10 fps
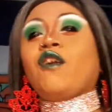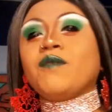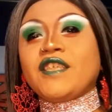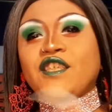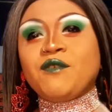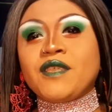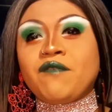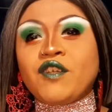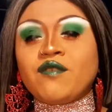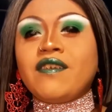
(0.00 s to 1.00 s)
was that she was the
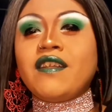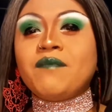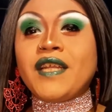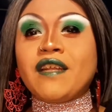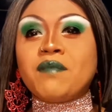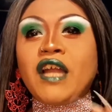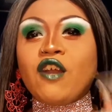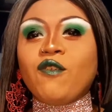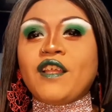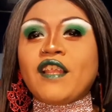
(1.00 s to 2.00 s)
first one eliminated, but not
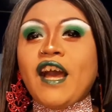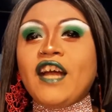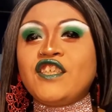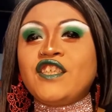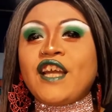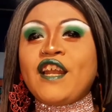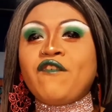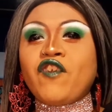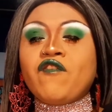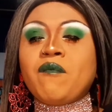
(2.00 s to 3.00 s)
only that, she had
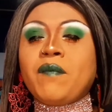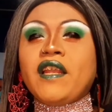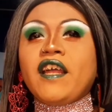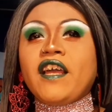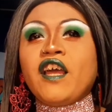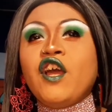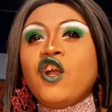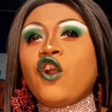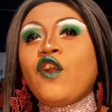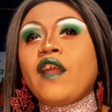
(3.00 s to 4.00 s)
never even been like,
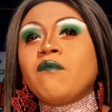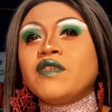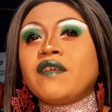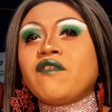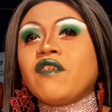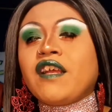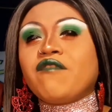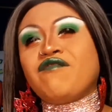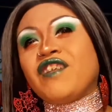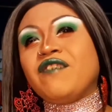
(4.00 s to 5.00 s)
her name was never like
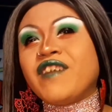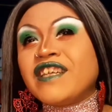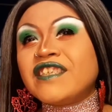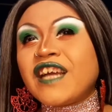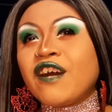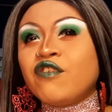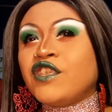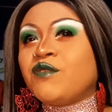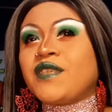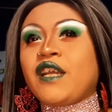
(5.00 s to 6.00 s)
really written down, and
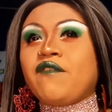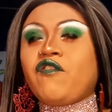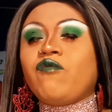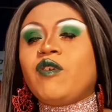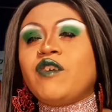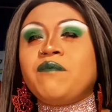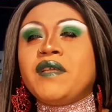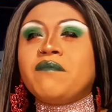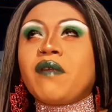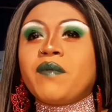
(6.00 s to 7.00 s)
she was like never, well, I
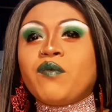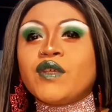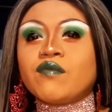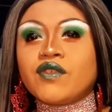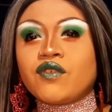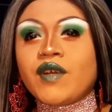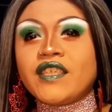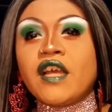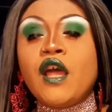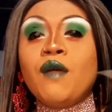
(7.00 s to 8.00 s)
mean, it probably was once or twice,
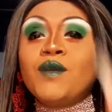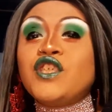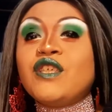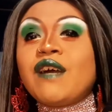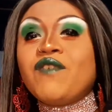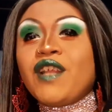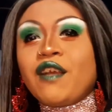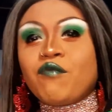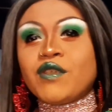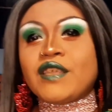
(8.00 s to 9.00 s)
but she never
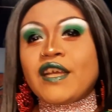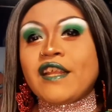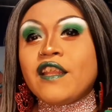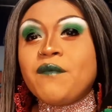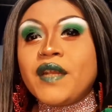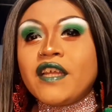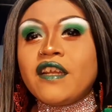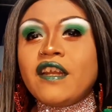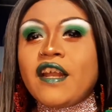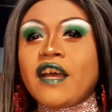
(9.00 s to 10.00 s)
like was like
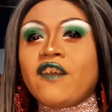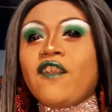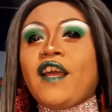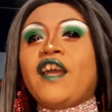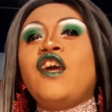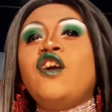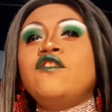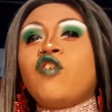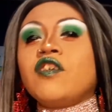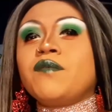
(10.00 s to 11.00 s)
eliminated and had her like
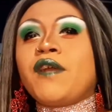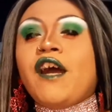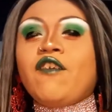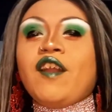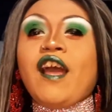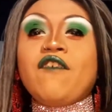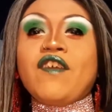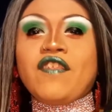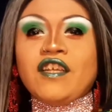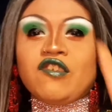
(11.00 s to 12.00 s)
torch put out and
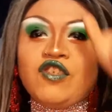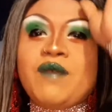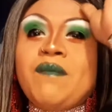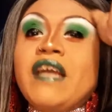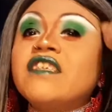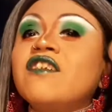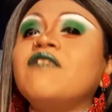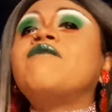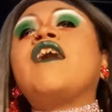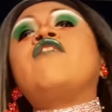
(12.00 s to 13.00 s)
everything. So she makes it to the
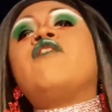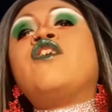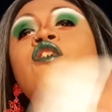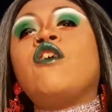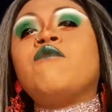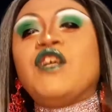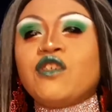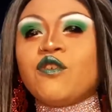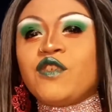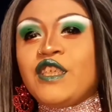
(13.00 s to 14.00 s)
final in her
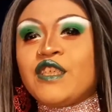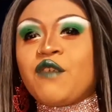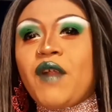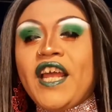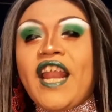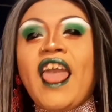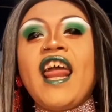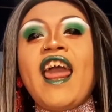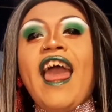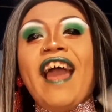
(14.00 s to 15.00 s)
original season, right?
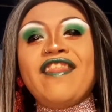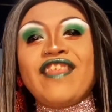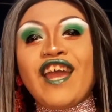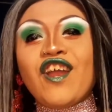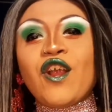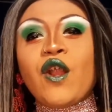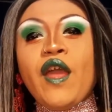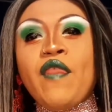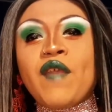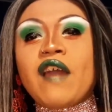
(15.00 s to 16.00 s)
And there,
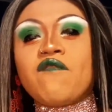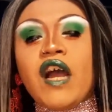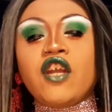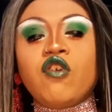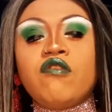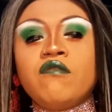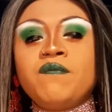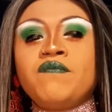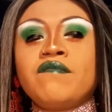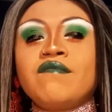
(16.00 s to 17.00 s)
in that final,
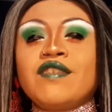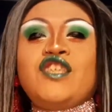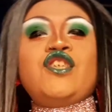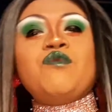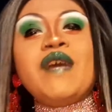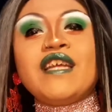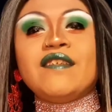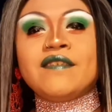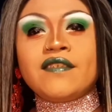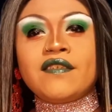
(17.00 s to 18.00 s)
she
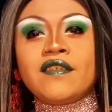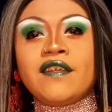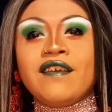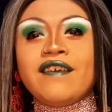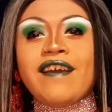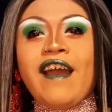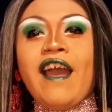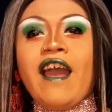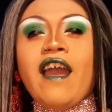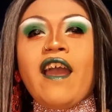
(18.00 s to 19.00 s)
wins.
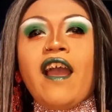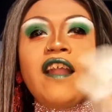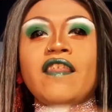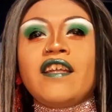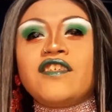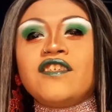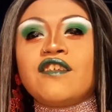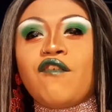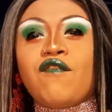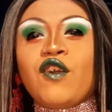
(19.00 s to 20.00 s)
And then she's
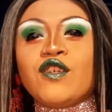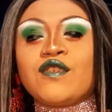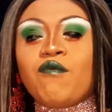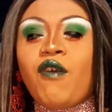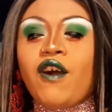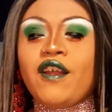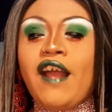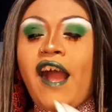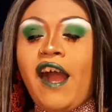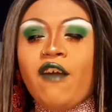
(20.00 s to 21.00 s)
the first one
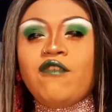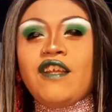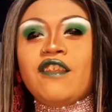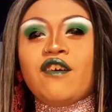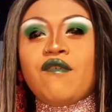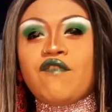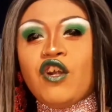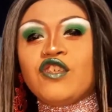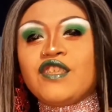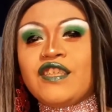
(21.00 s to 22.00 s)
out in the
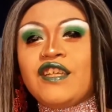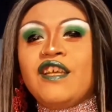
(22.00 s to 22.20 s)
first,